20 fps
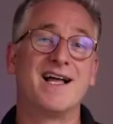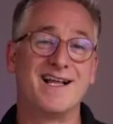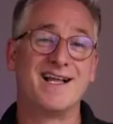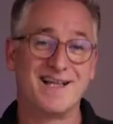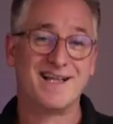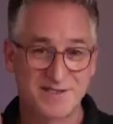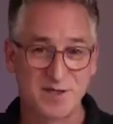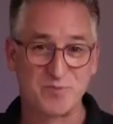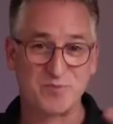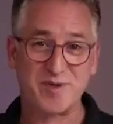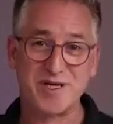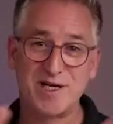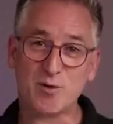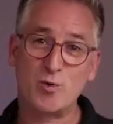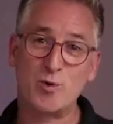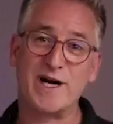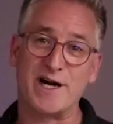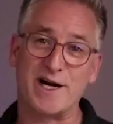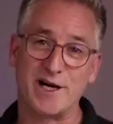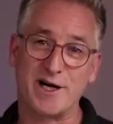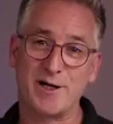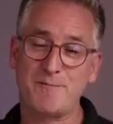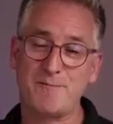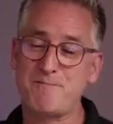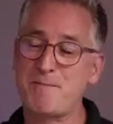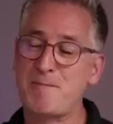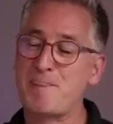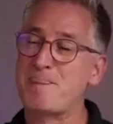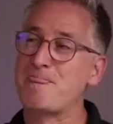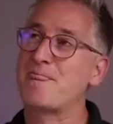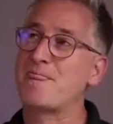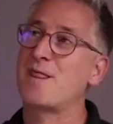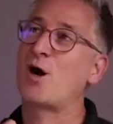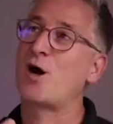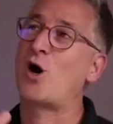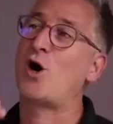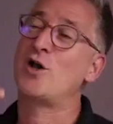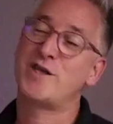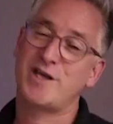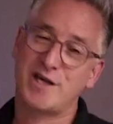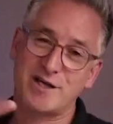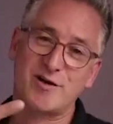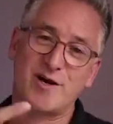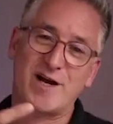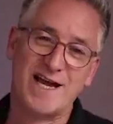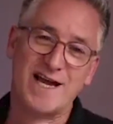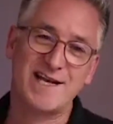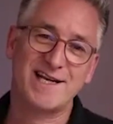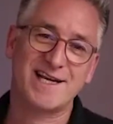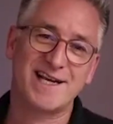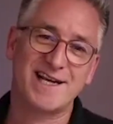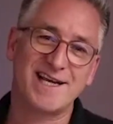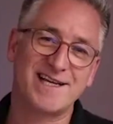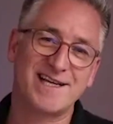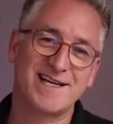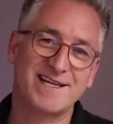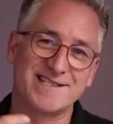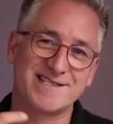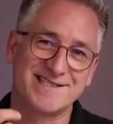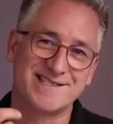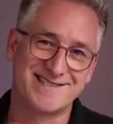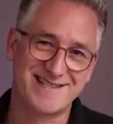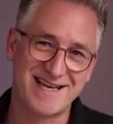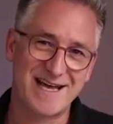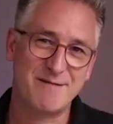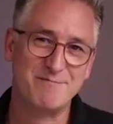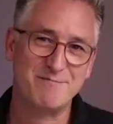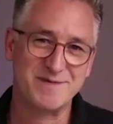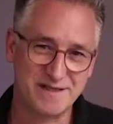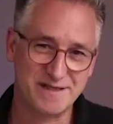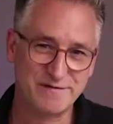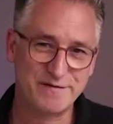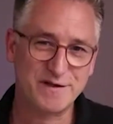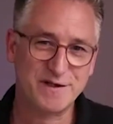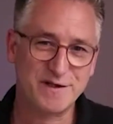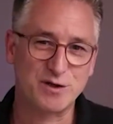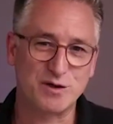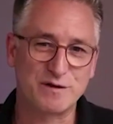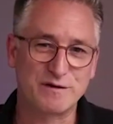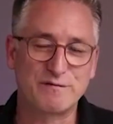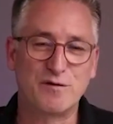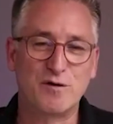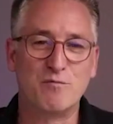So be aware. On the other hand, it is damn difficult for